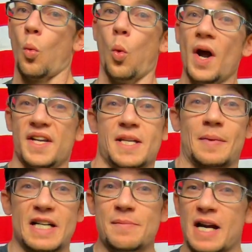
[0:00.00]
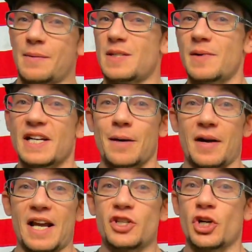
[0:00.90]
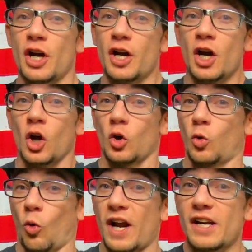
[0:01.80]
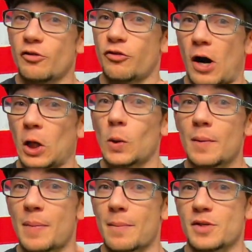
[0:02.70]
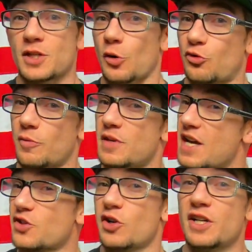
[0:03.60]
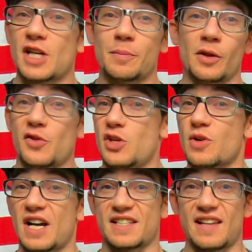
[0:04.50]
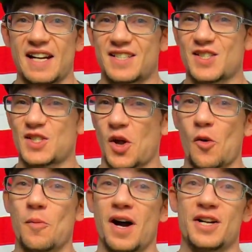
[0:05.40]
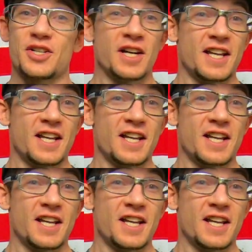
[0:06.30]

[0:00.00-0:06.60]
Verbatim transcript: What is up, guys? macabespeed coming at you. Great follow-up episode from yesterday's upload that you guys liked so much.